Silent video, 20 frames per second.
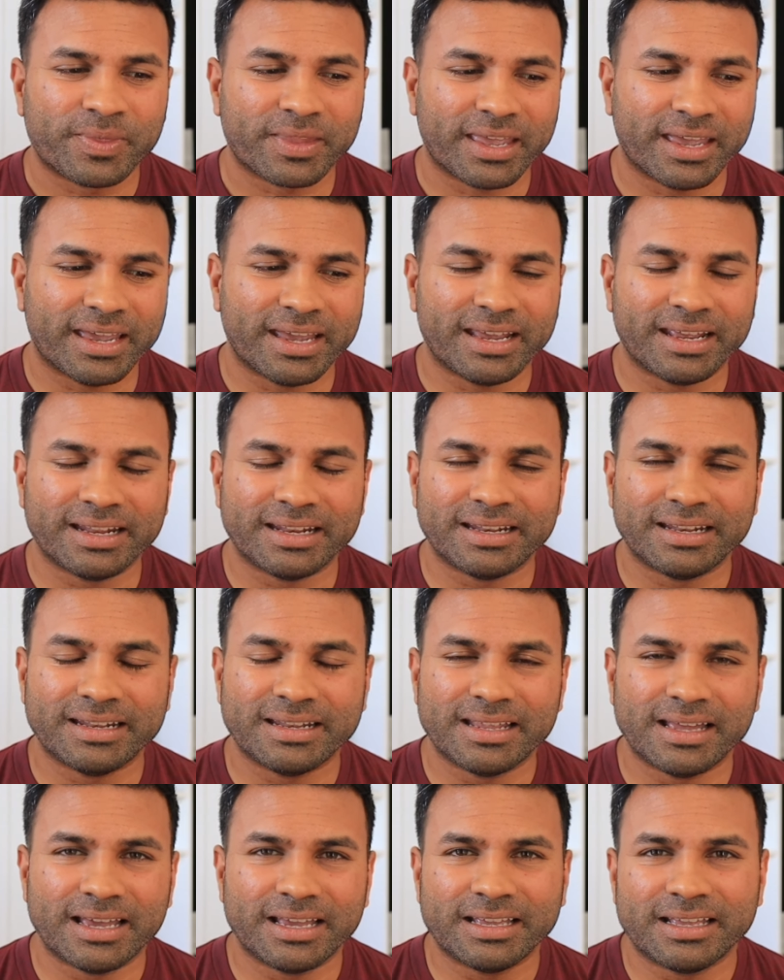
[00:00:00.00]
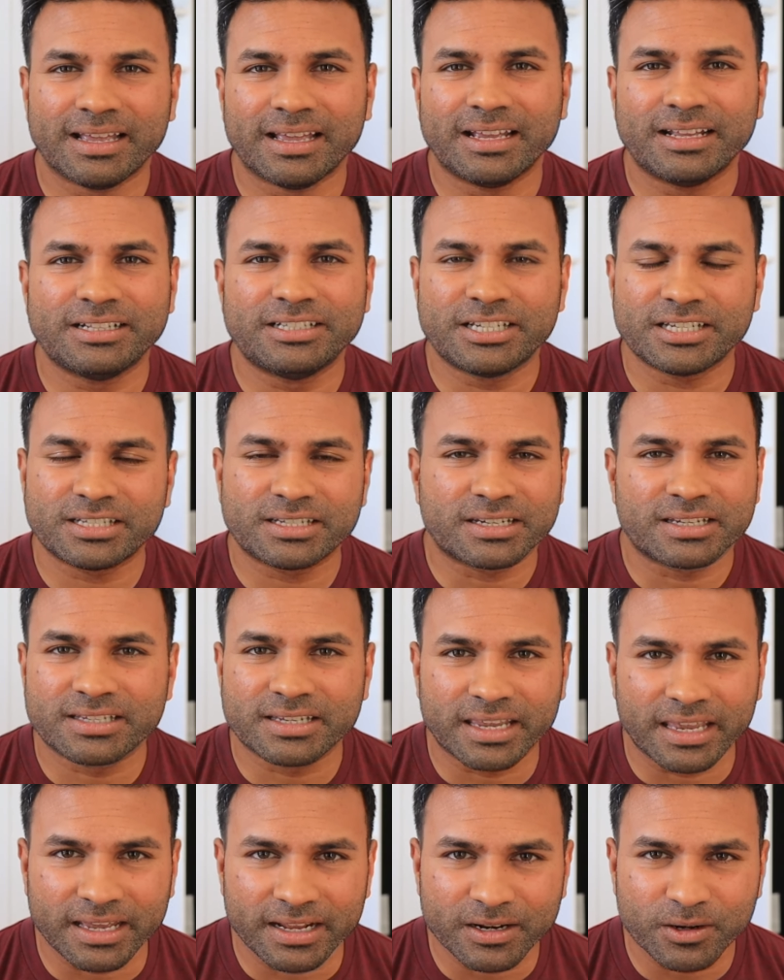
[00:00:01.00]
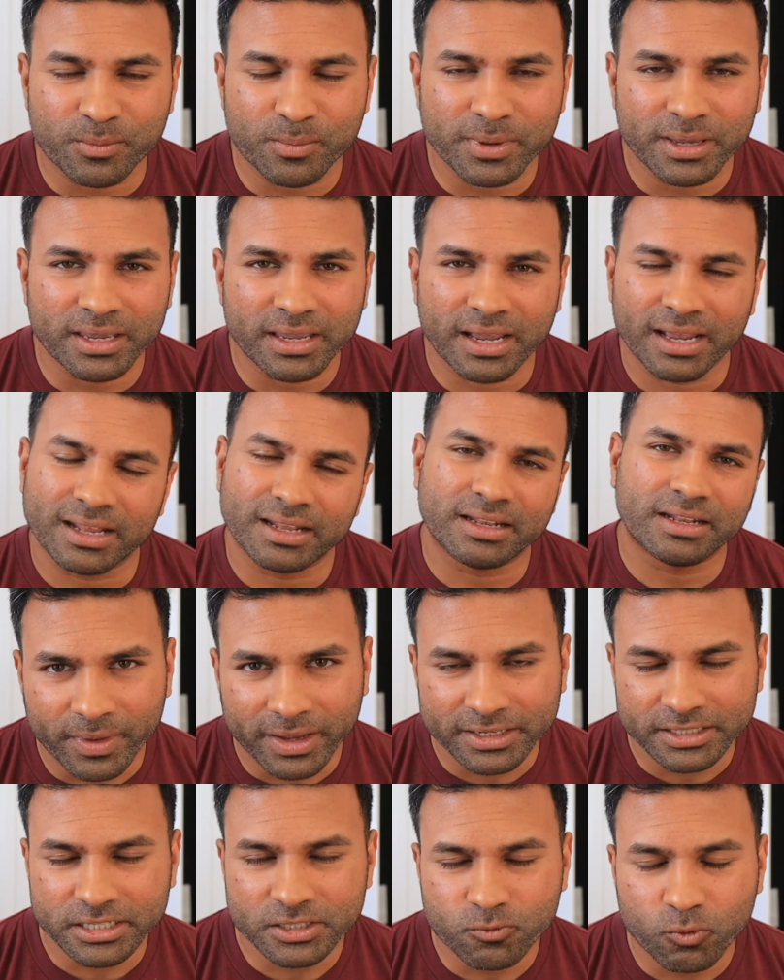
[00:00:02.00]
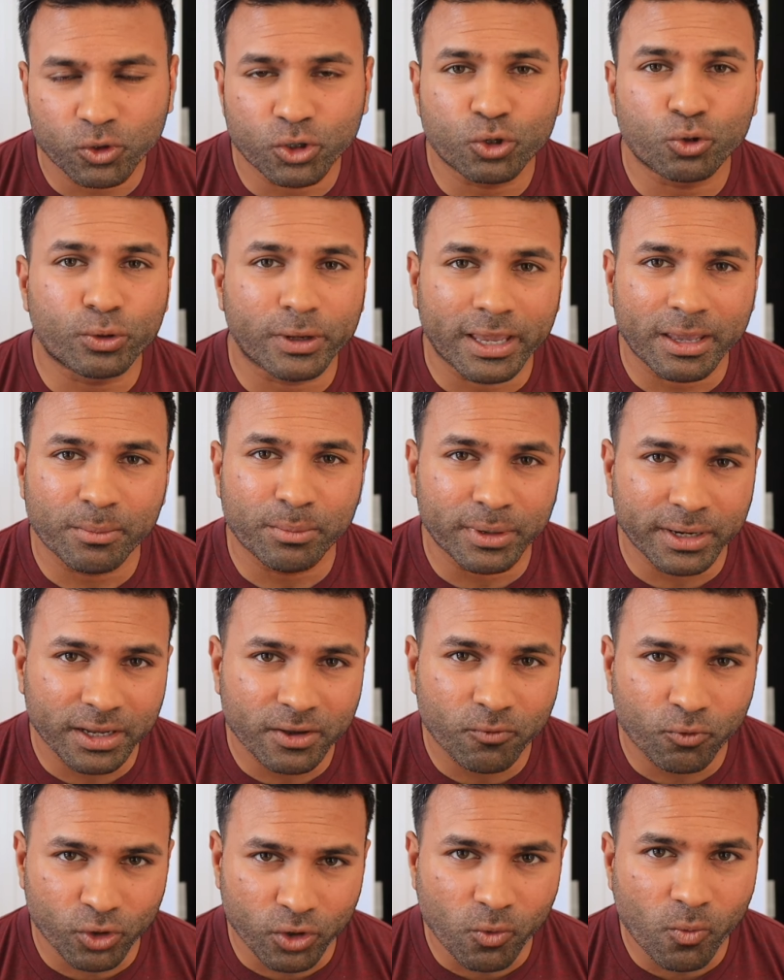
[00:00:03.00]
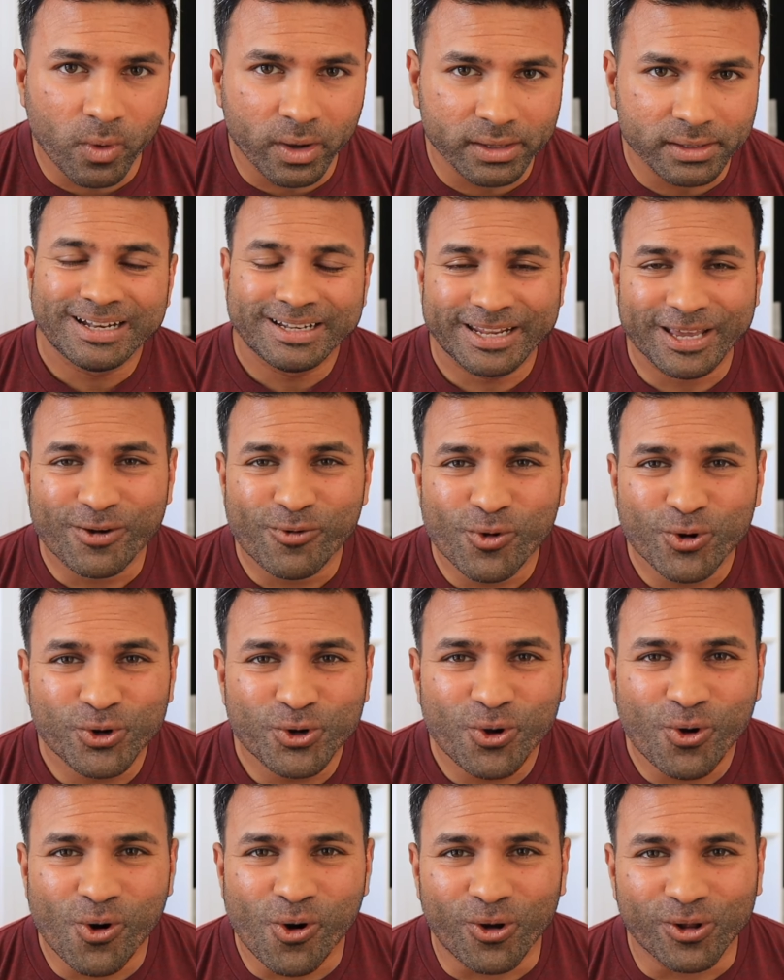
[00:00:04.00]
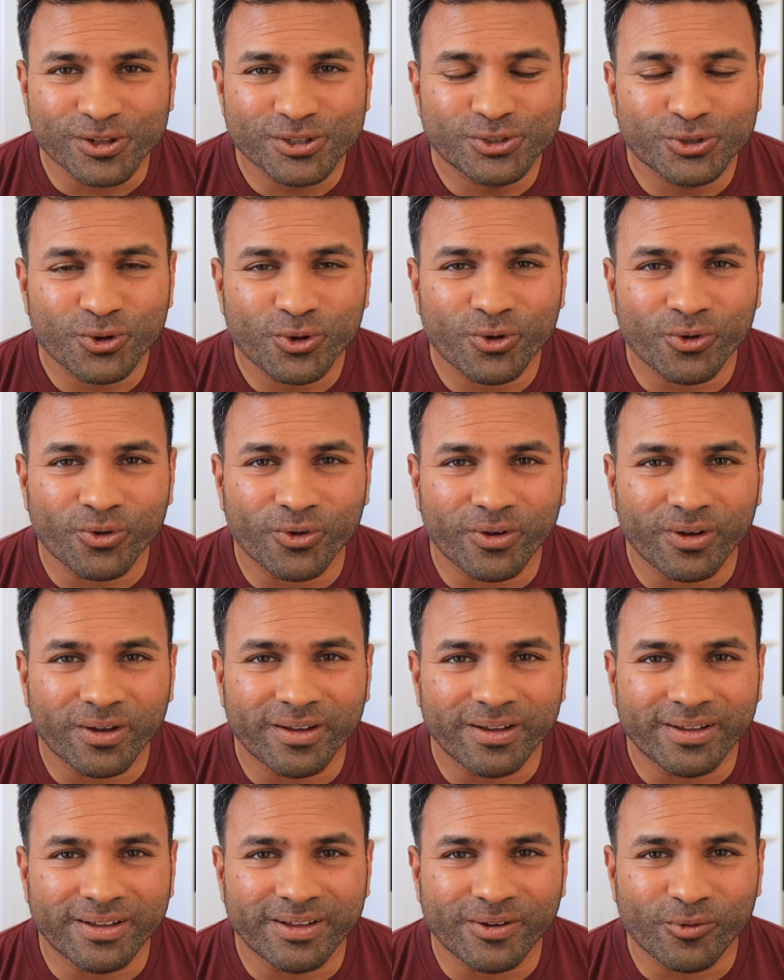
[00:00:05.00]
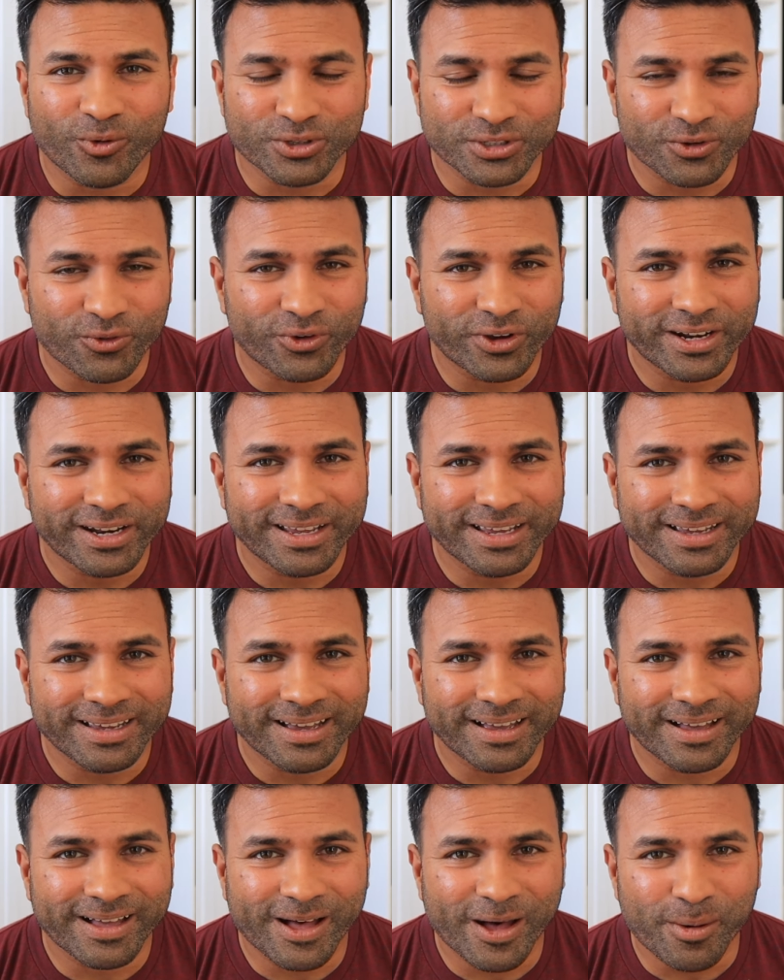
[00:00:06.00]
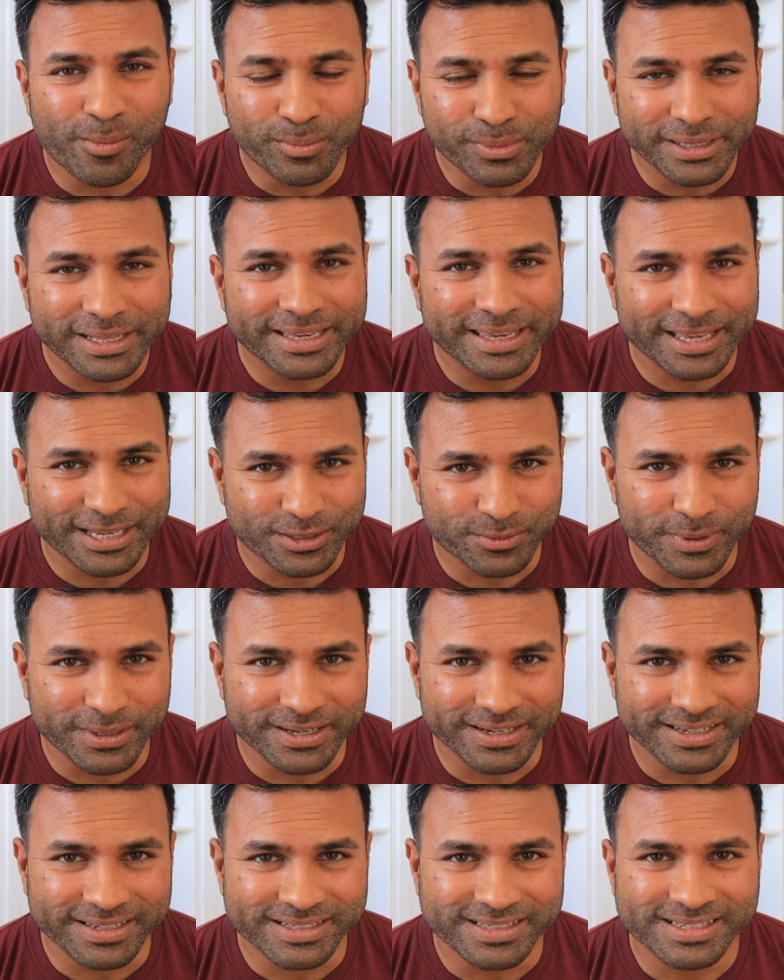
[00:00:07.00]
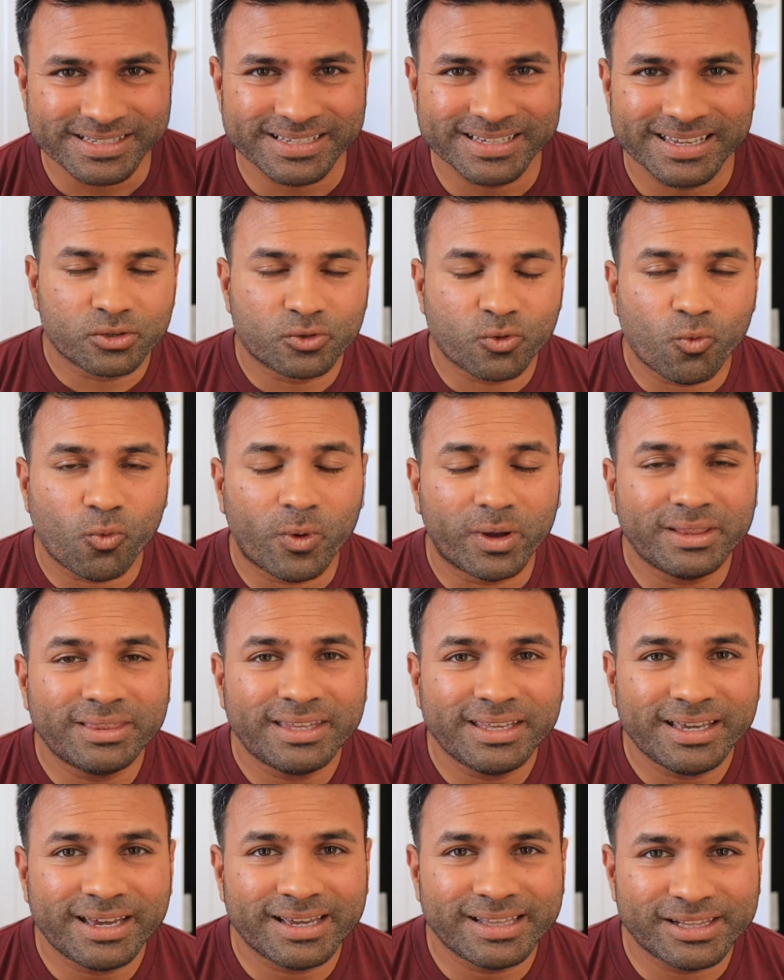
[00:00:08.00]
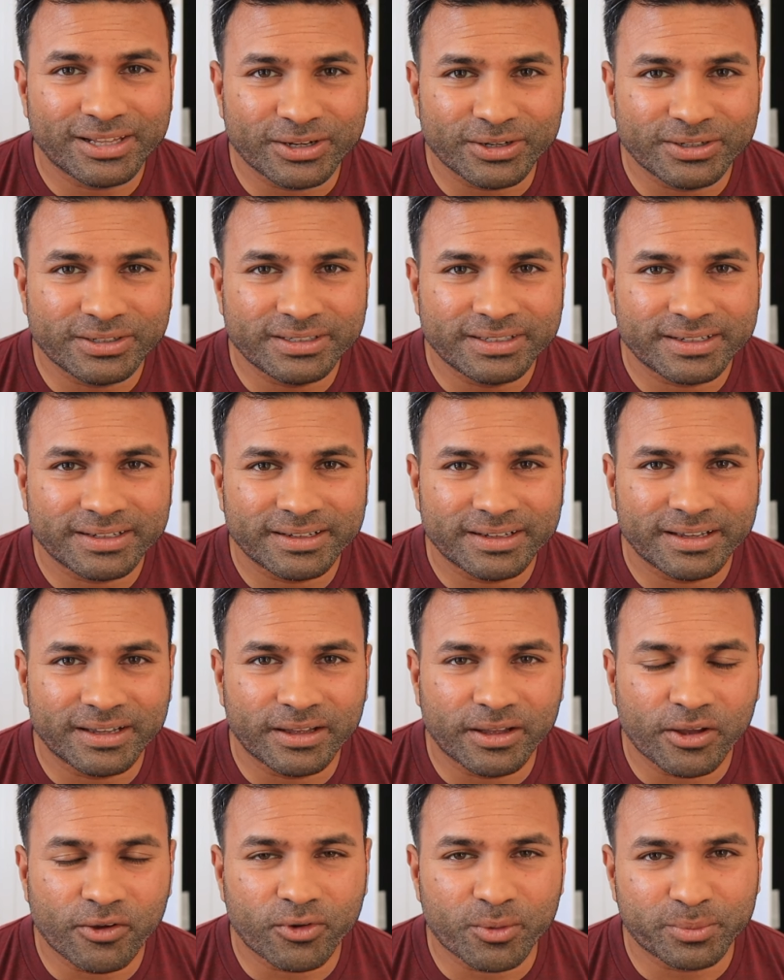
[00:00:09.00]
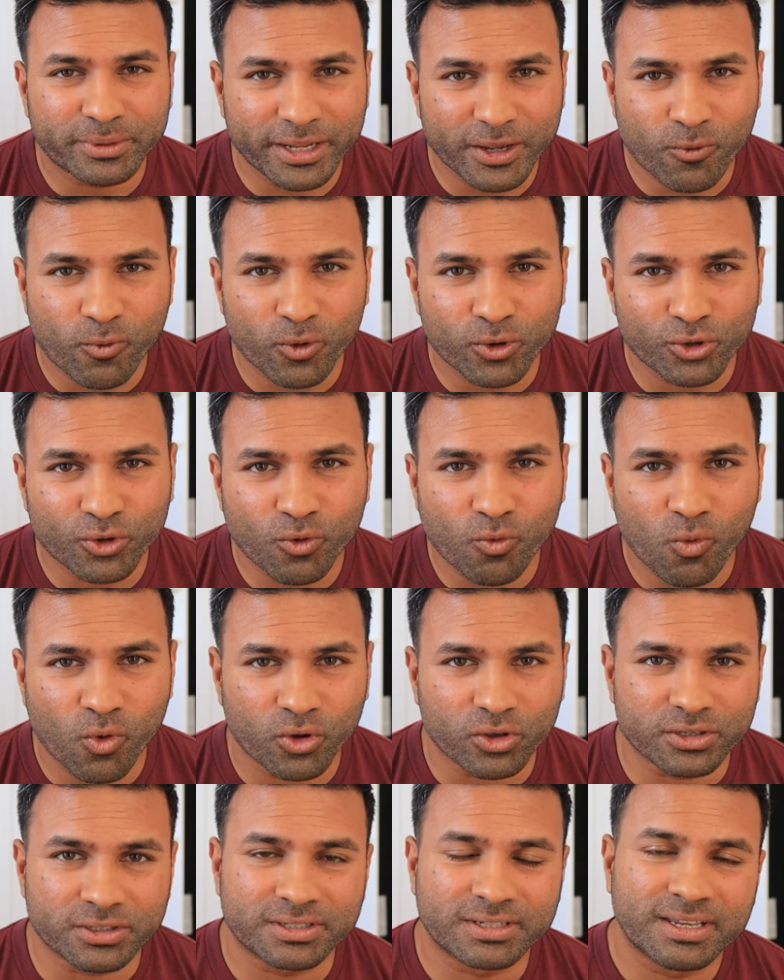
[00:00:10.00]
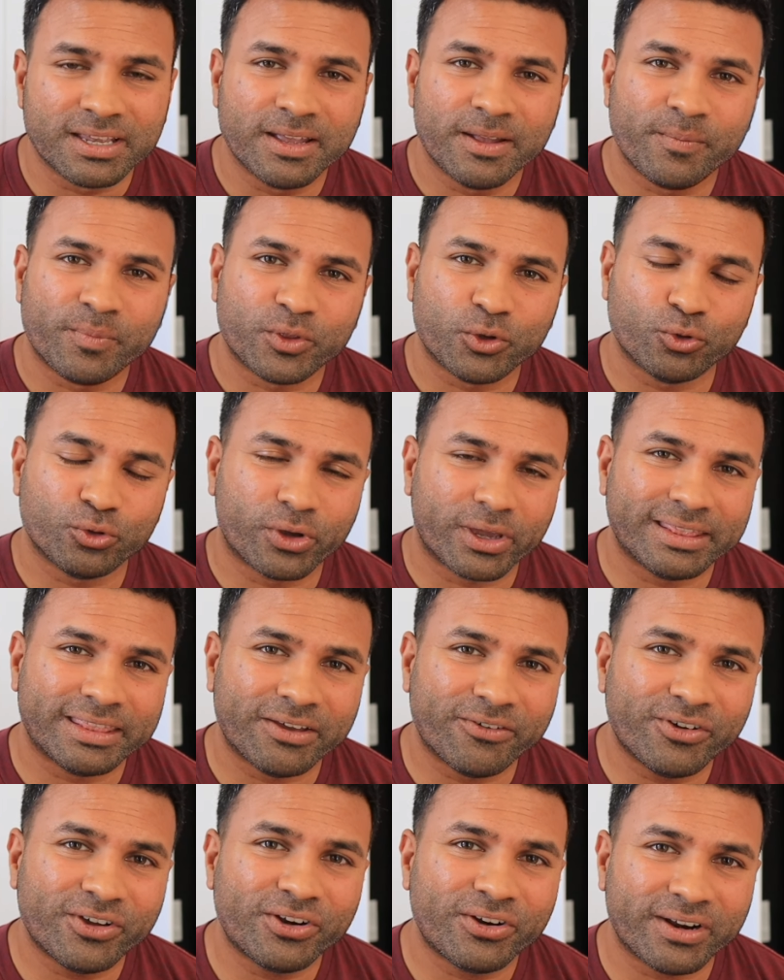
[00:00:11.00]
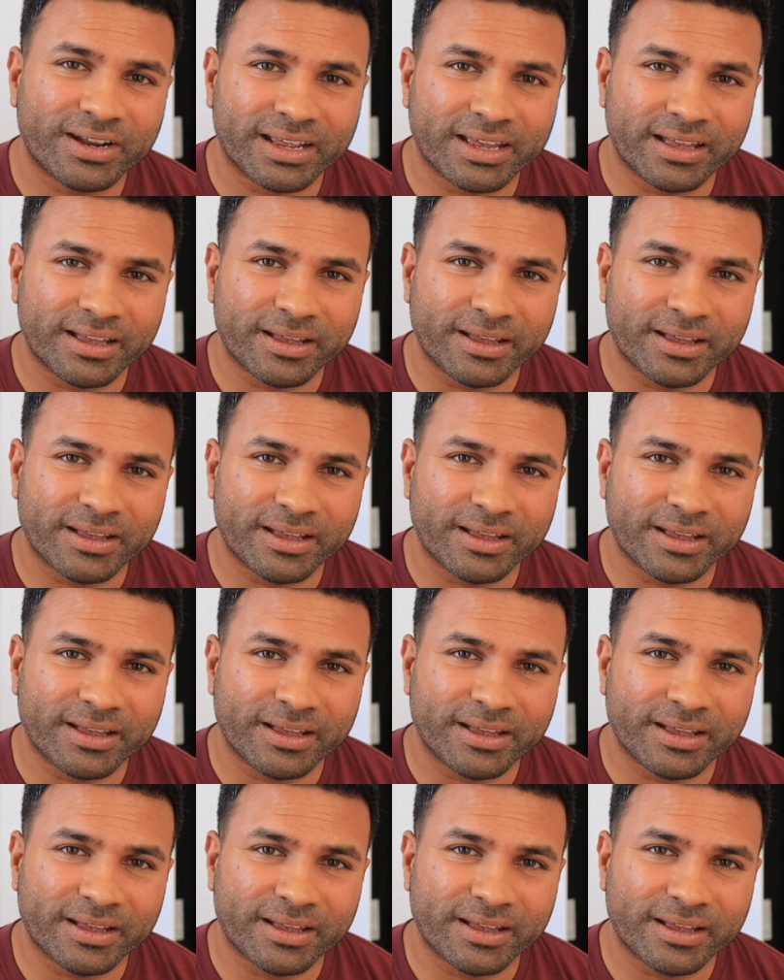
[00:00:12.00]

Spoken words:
And it just scared me and I just wanted to take a break for a while. Taekwondo also was a very humbling experience. So one thing I learned from Taekwondo was you can never